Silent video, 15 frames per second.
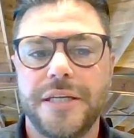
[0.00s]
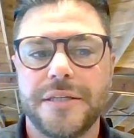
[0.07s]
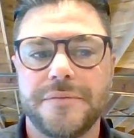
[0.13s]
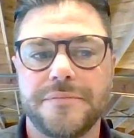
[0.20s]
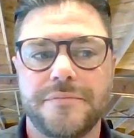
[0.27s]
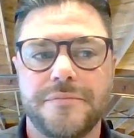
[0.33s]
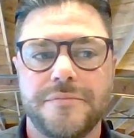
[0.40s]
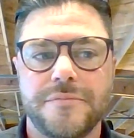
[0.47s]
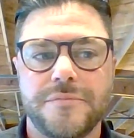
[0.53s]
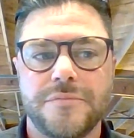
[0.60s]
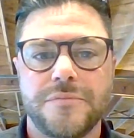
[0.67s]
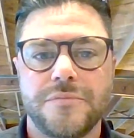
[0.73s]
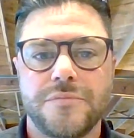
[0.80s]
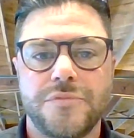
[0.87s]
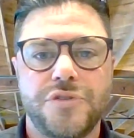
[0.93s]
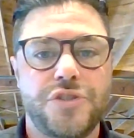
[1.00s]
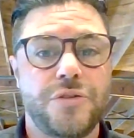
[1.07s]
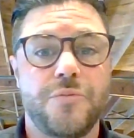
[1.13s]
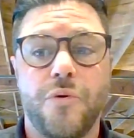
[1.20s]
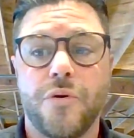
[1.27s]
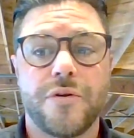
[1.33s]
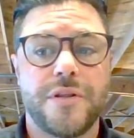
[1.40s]
and do
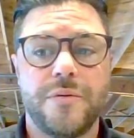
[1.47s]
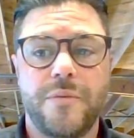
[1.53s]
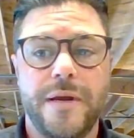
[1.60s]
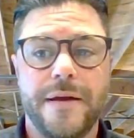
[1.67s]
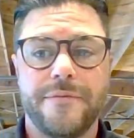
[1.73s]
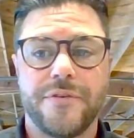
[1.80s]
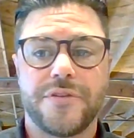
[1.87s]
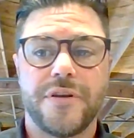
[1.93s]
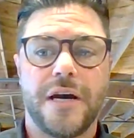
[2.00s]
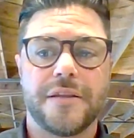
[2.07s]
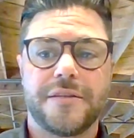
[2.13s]
more than we ever thought